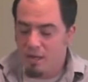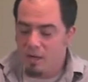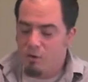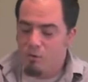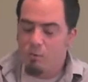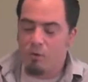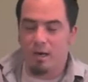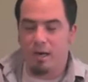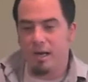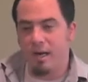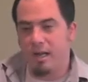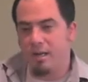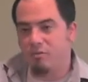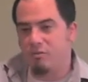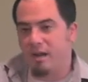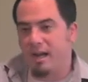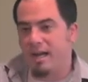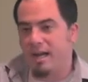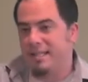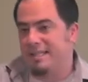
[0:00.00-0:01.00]
we're going to
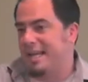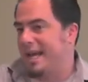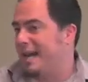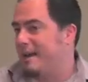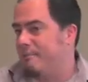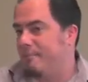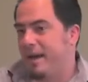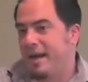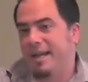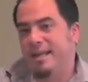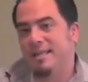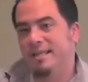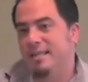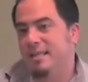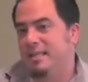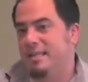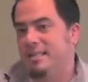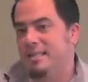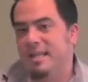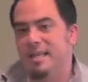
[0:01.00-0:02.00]
try and tie it back into
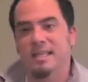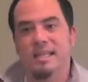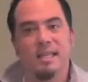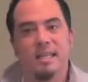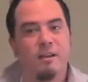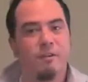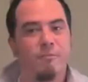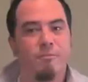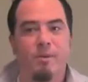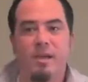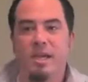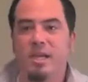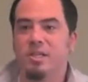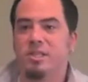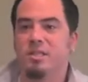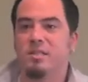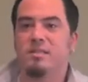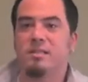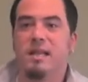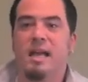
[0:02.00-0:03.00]
this idea of
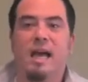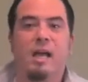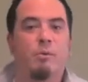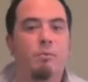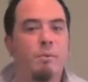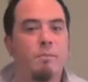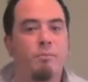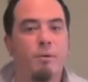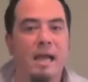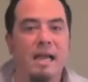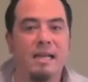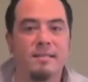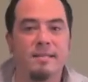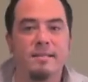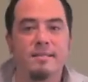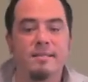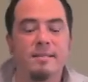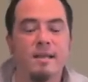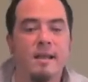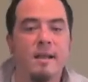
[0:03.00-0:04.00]
patience and how do we
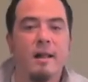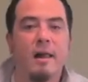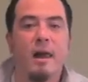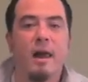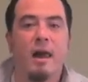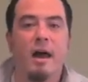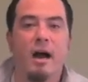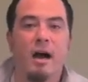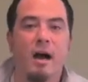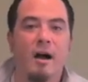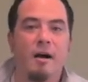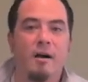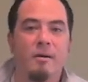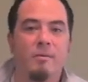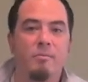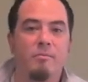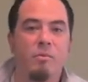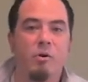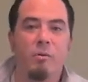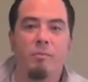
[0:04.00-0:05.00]
practice
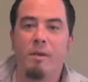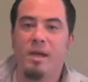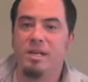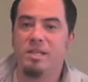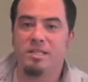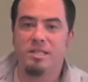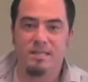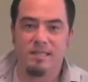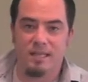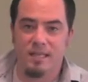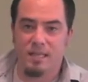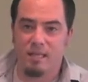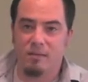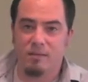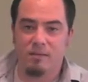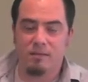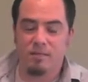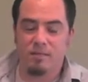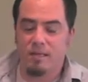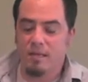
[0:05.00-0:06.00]
more patient
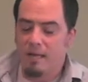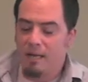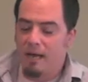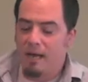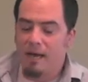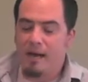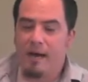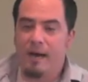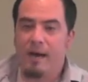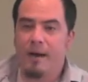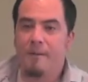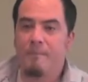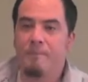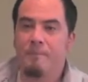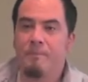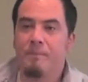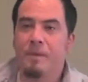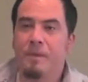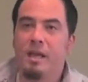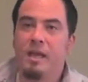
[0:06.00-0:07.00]
skills.
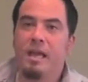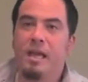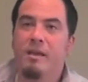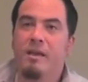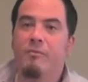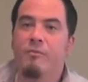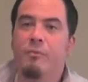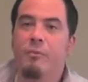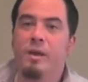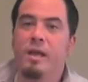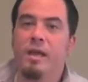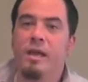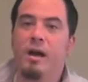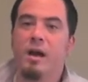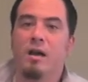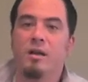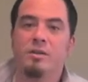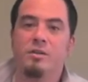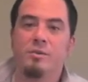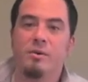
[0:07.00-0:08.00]
If we
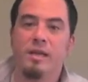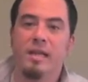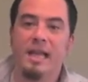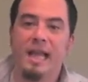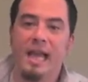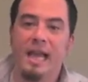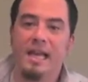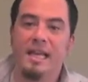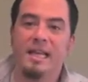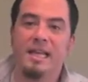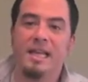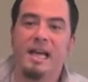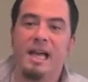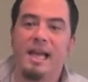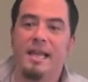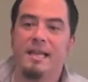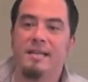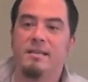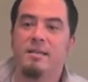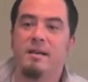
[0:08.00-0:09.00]
are doing any
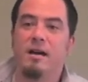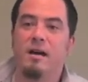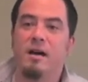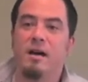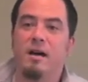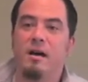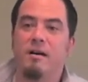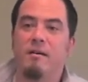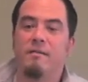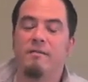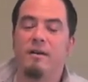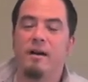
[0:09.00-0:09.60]
kind of